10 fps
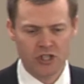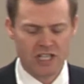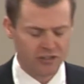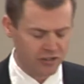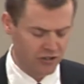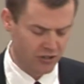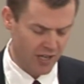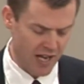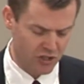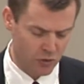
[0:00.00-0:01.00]
Jesus
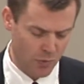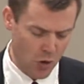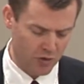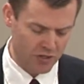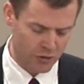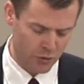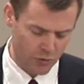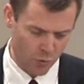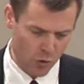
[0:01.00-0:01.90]
has spoken to the